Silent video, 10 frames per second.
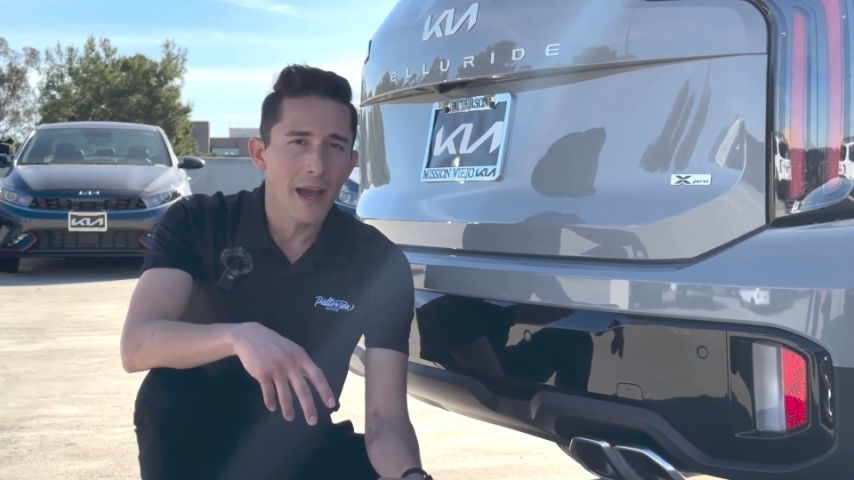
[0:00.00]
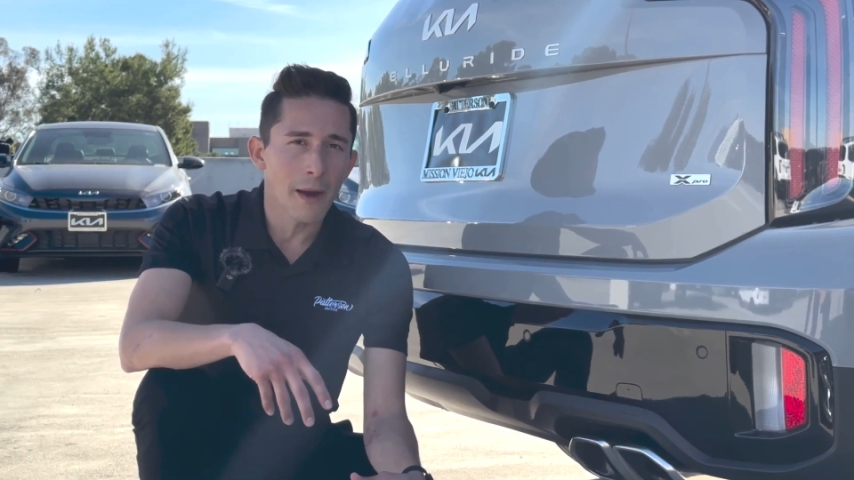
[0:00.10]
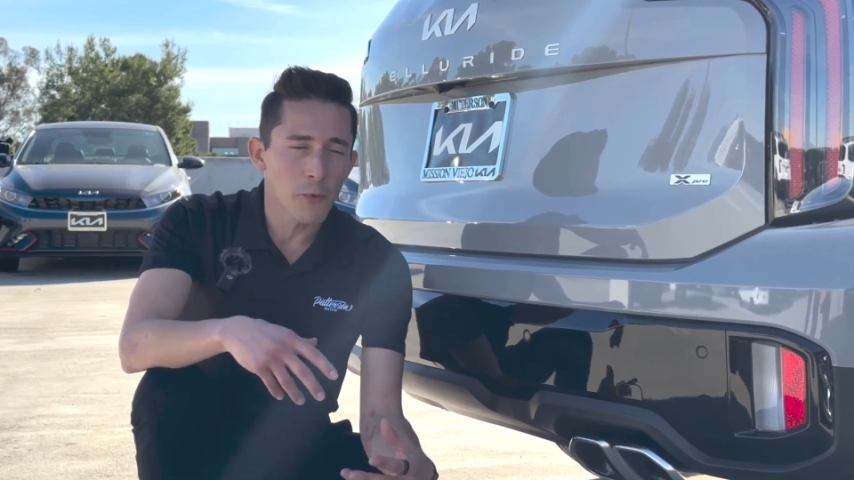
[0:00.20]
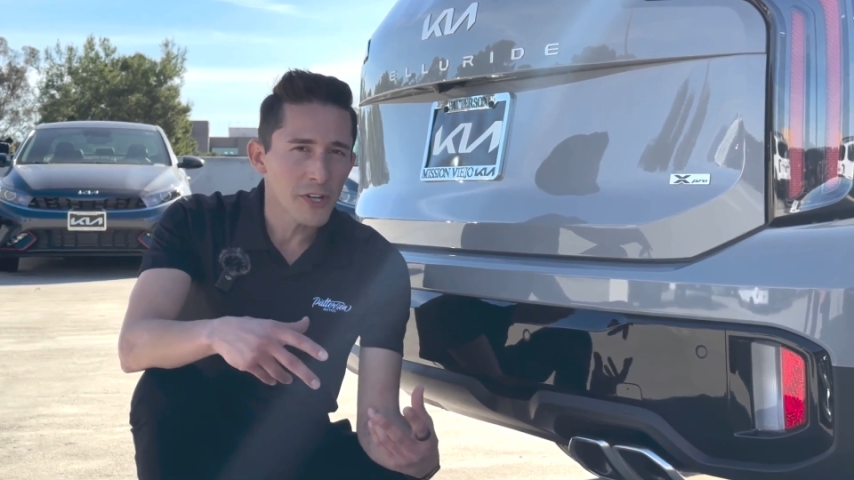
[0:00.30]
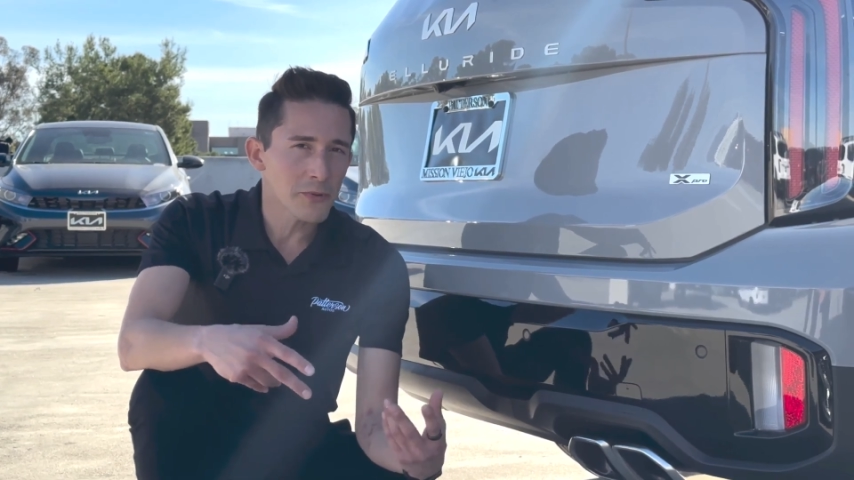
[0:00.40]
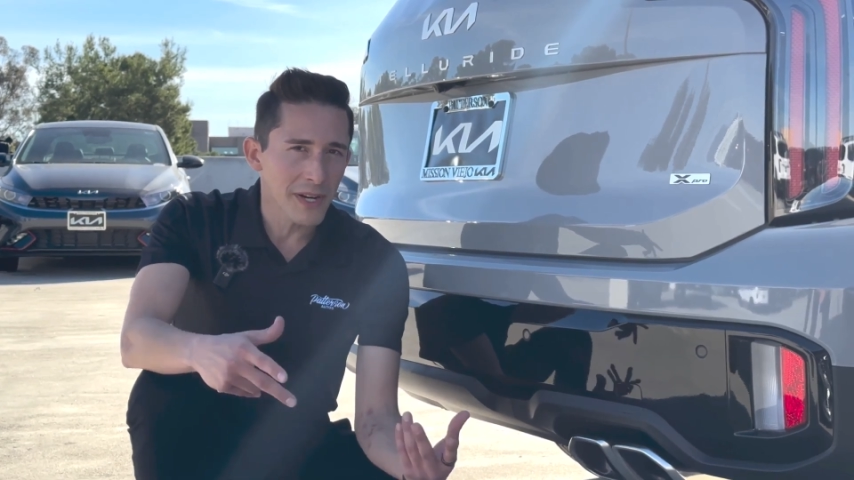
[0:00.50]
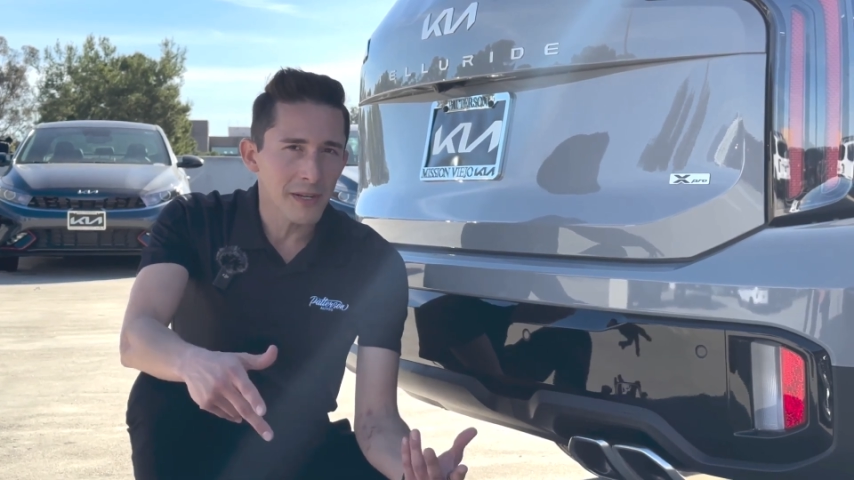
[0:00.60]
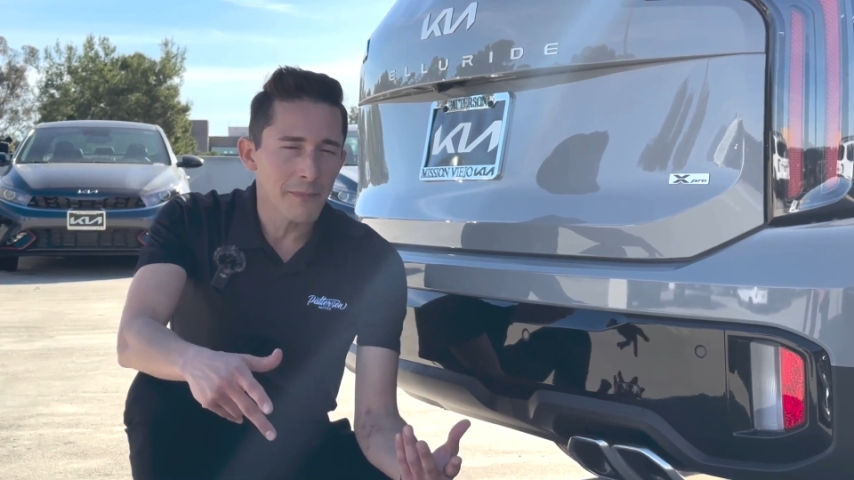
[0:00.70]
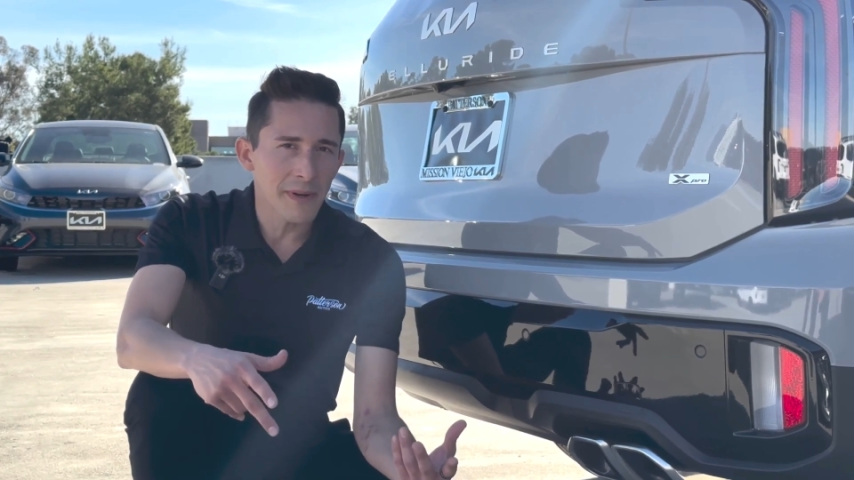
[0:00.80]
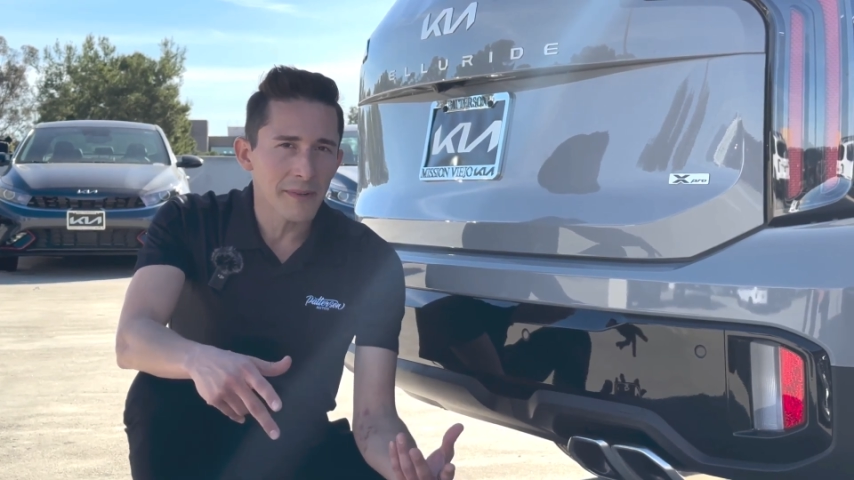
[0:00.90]
A more direct
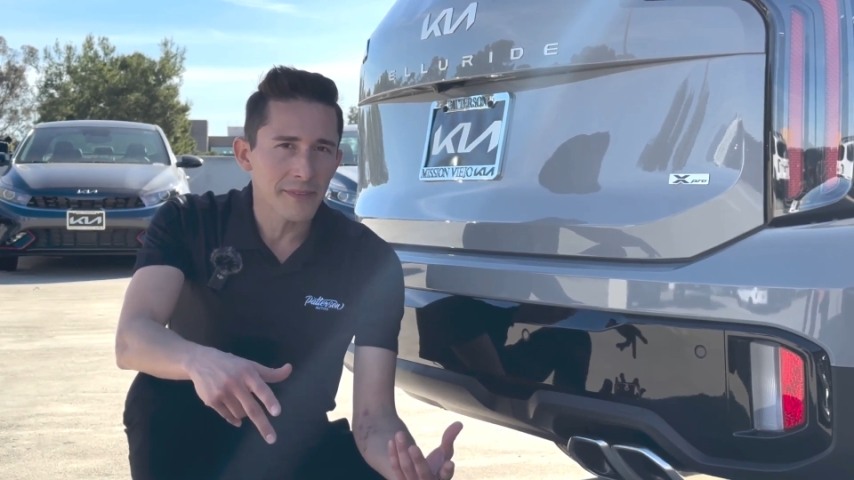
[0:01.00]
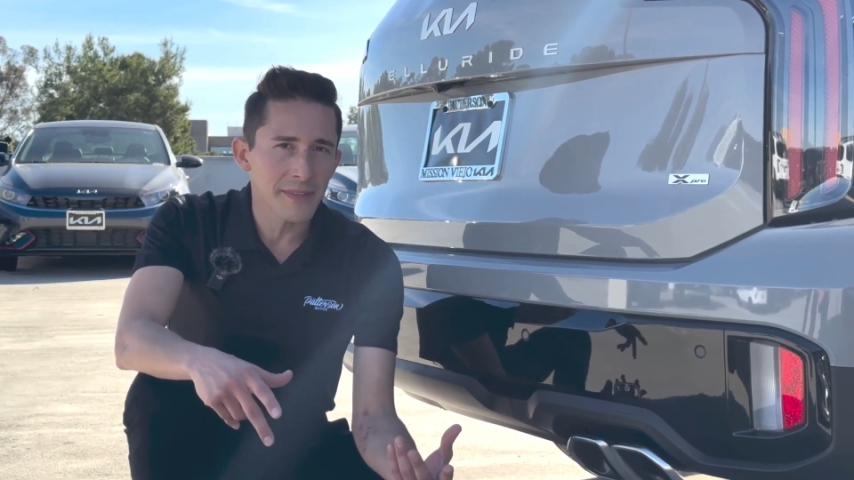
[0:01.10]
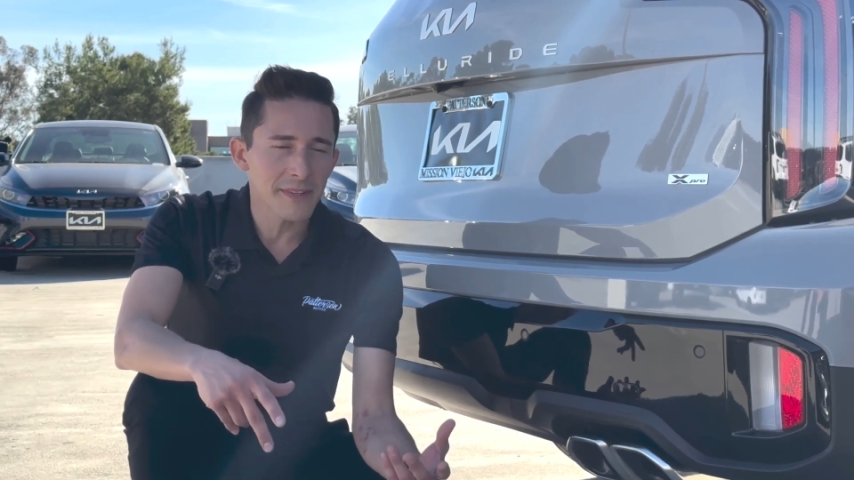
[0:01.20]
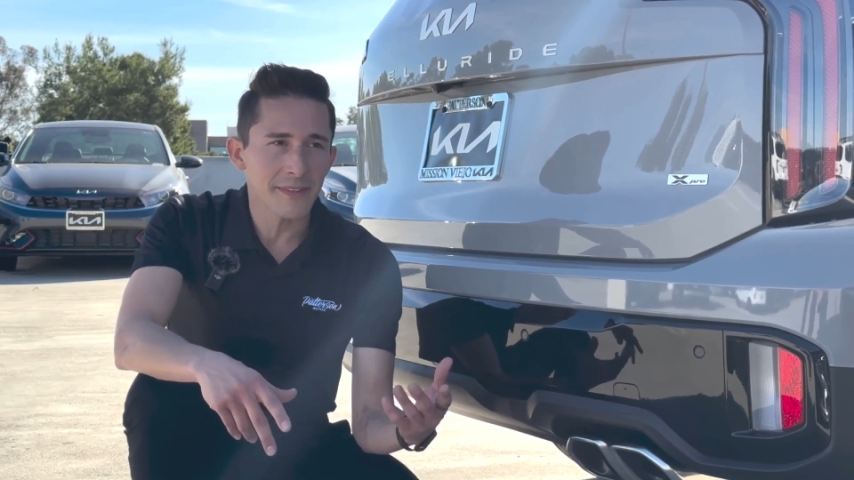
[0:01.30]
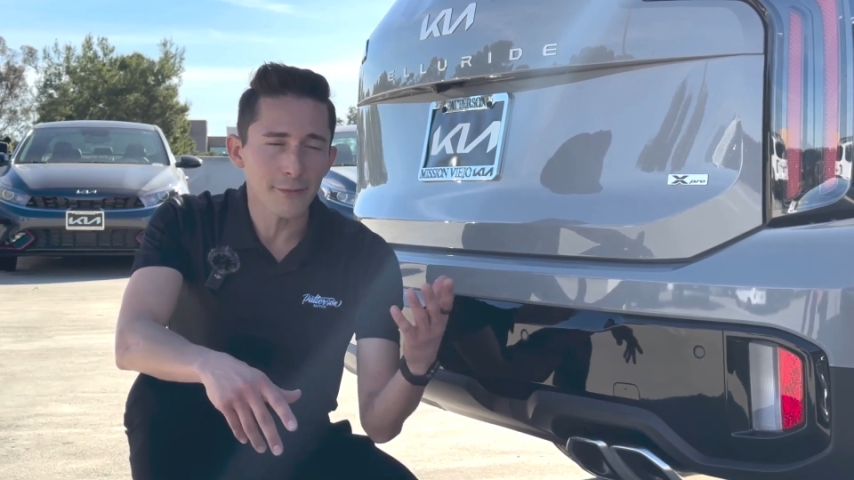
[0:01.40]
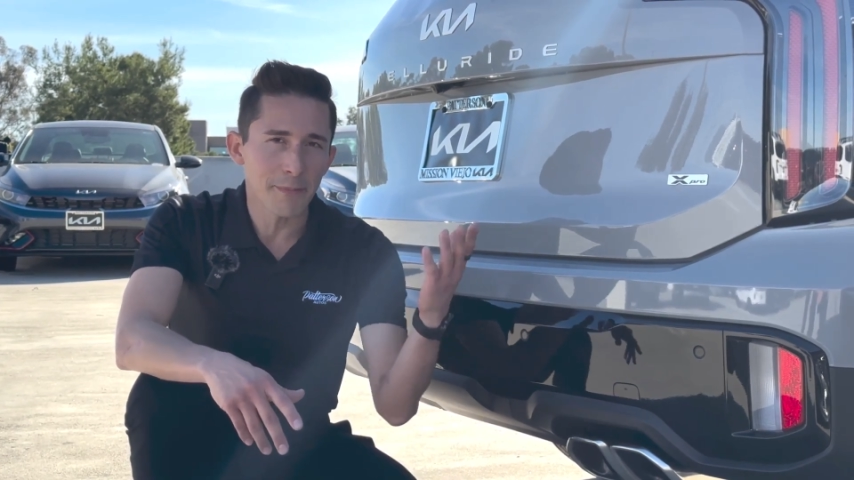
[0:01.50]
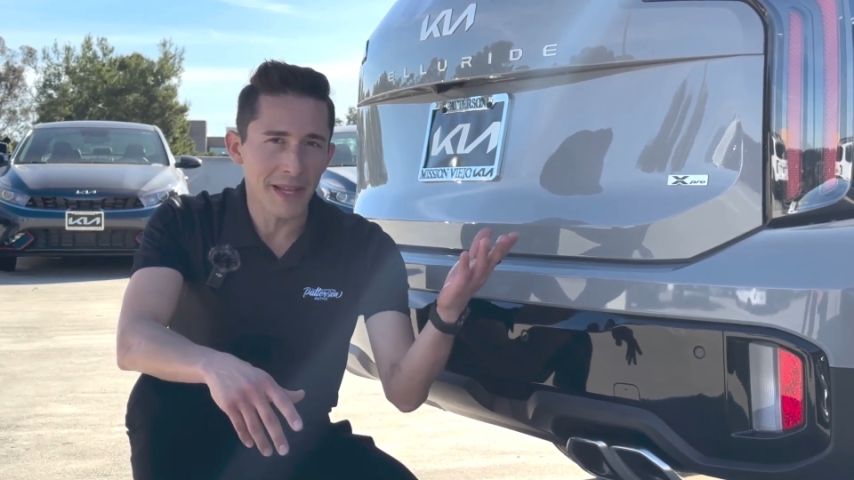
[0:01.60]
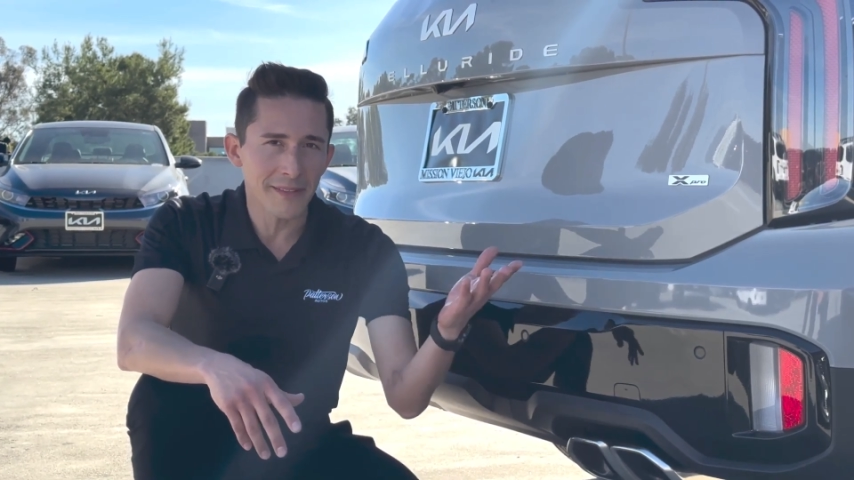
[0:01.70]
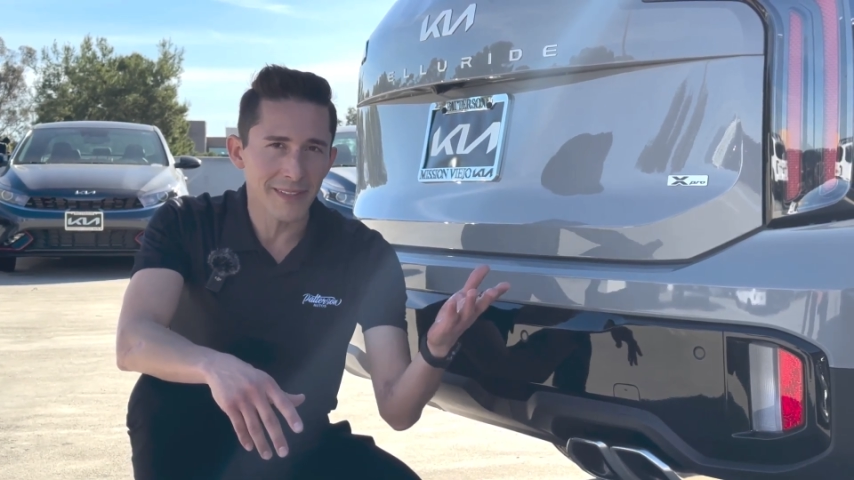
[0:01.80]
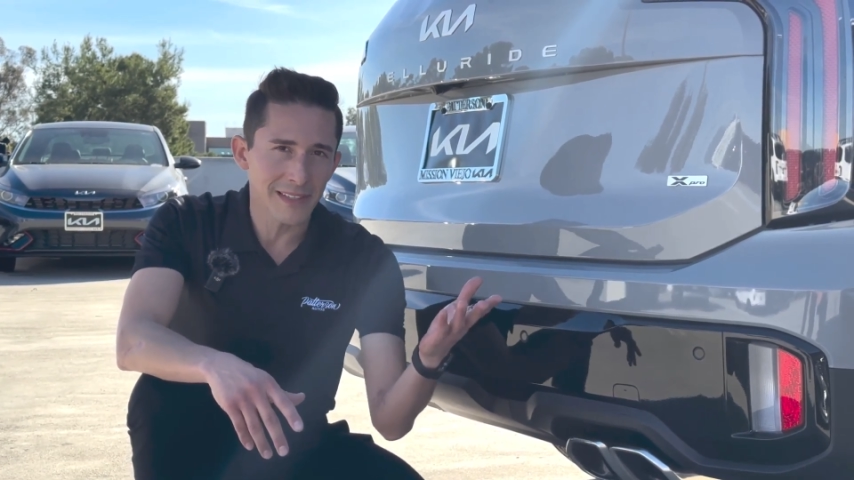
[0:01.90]
comparison to this
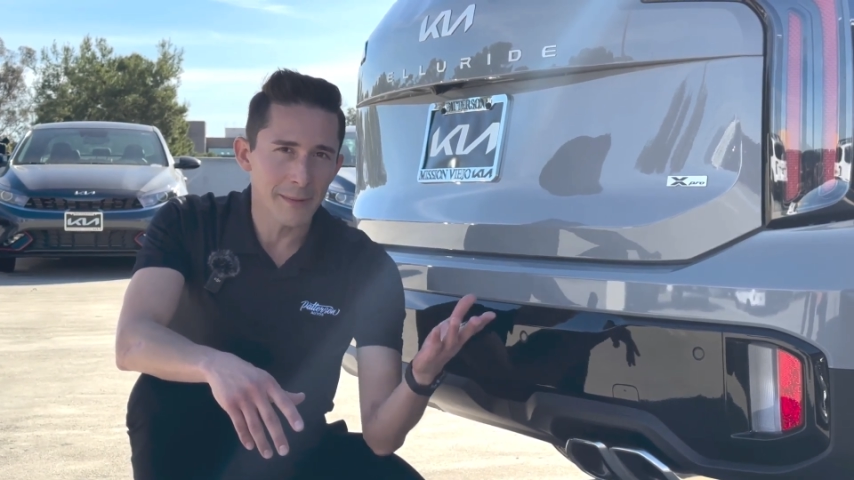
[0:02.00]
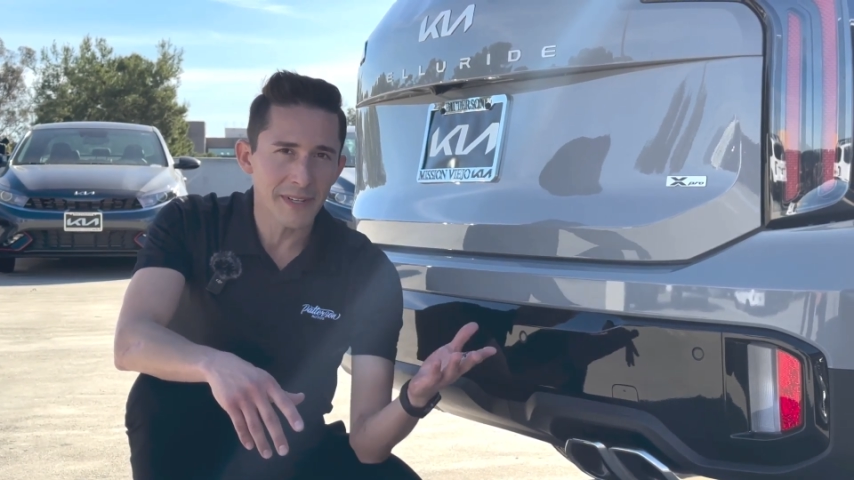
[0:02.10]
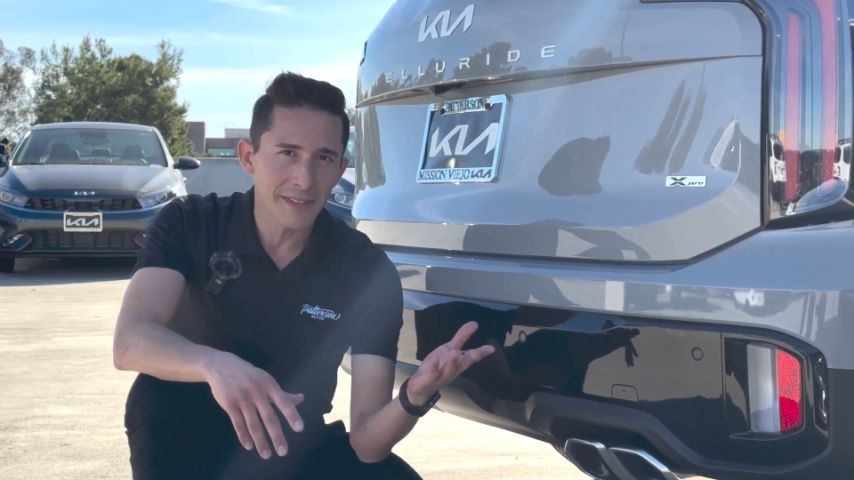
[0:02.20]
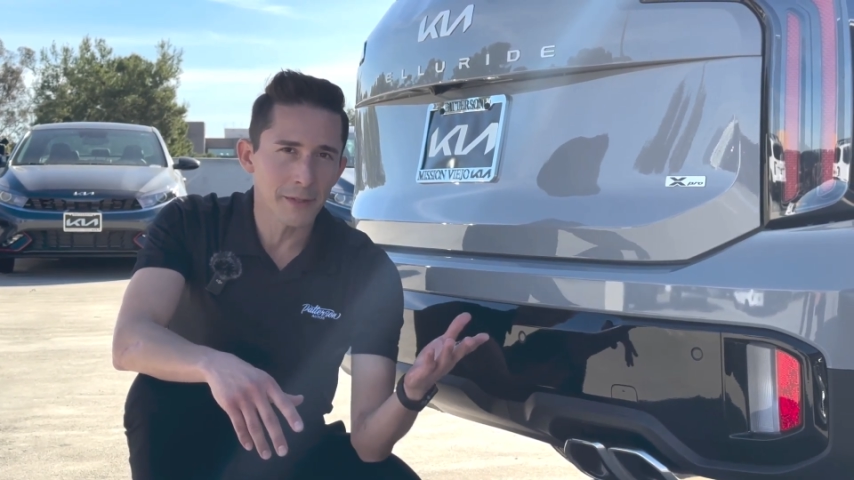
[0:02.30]
Palisade Limited